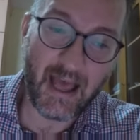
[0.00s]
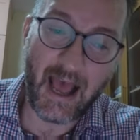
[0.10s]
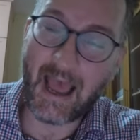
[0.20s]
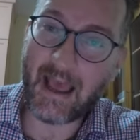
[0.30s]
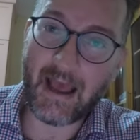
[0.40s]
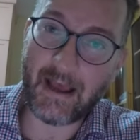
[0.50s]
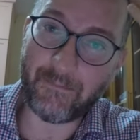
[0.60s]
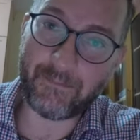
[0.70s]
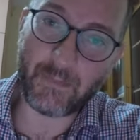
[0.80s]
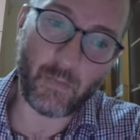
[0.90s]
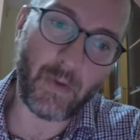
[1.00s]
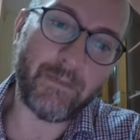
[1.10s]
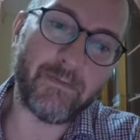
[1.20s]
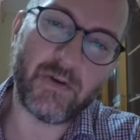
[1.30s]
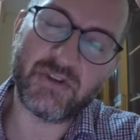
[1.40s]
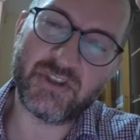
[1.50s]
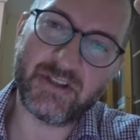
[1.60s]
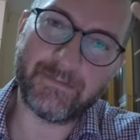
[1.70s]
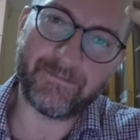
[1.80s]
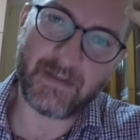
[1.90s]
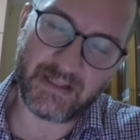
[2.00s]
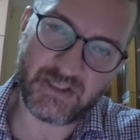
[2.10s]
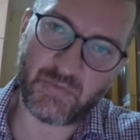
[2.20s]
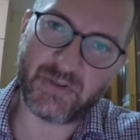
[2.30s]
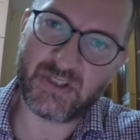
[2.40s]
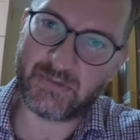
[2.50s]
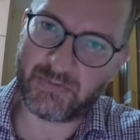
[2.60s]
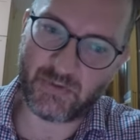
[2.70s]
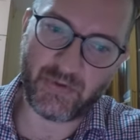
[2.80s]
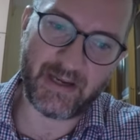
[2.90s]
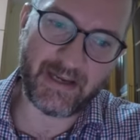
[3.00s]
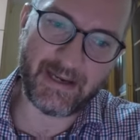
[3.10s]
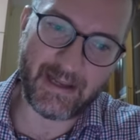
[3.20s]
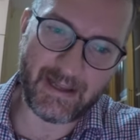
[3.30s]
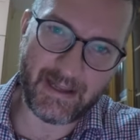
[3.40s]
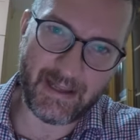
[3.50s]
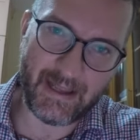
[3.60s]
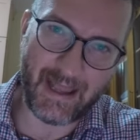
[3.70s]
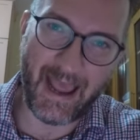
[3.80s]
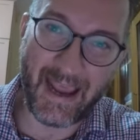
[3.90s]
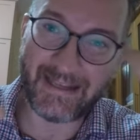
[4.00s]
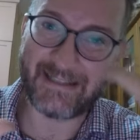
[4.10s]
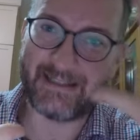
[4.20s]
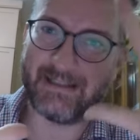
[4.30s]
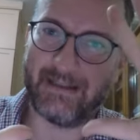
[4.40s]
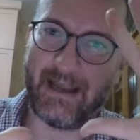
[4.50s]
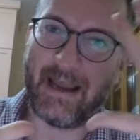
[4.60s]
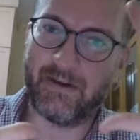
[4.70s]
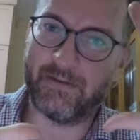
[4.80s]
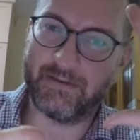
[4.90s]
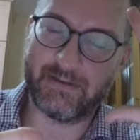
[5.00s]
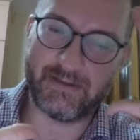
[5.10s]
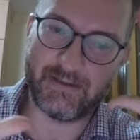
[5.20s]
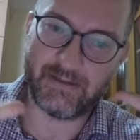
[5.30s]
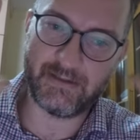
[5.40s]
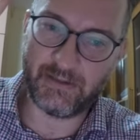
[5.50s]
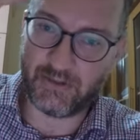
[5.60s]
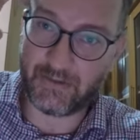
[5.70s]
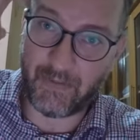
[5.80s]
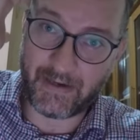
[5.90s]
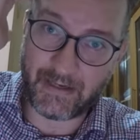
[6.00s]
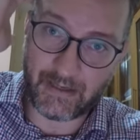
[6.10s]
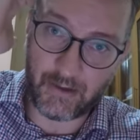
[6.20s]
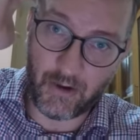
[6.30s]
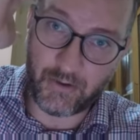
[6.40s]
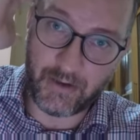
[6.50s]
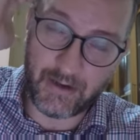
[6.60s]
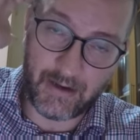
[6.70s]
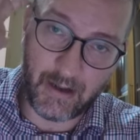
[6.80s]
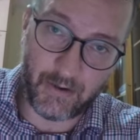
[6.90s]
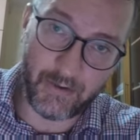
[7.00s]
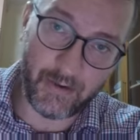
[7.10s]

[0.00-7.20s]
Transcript: I, um, Webconverger can switch between eight add-ons, you know, depending on on